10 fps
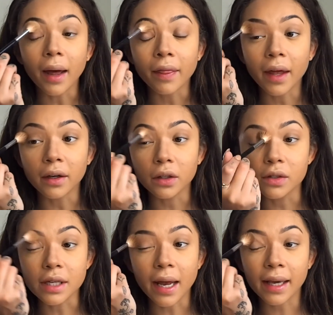and then
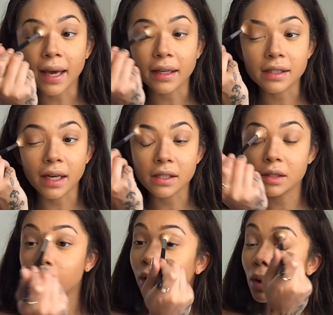use any excess to
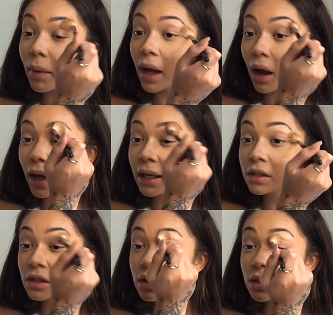put on my
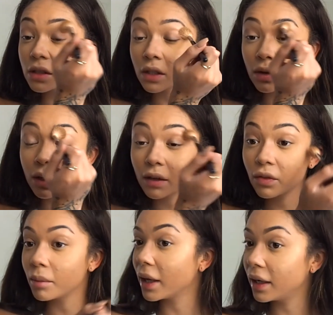eyelids to give
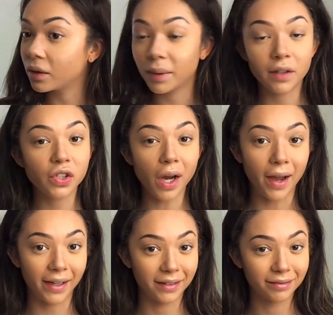them a little bit of shine.